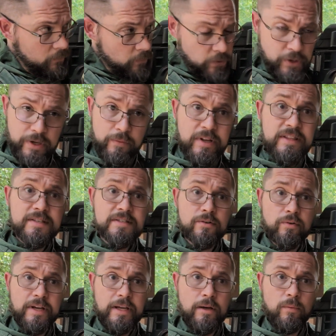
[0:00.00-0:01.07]
you can read the
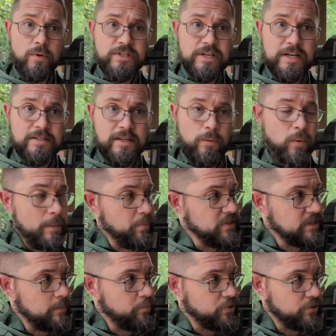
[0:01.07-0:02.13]
screen, which has like weapon
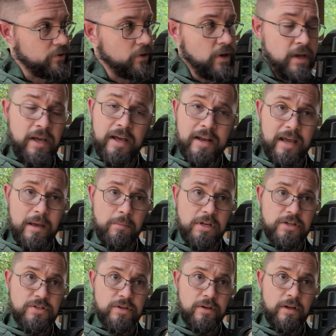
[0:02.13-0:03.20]
temperature and
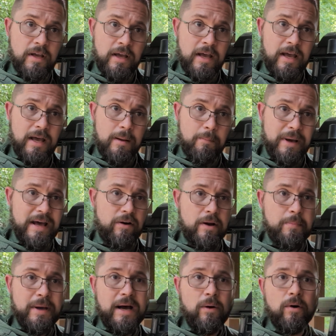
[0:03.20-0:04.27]
ammunition and battery
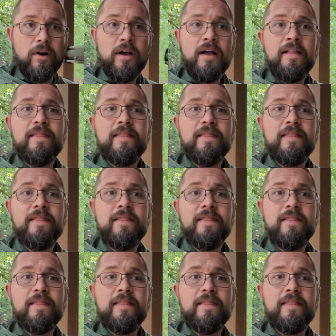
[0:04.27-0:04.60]
power.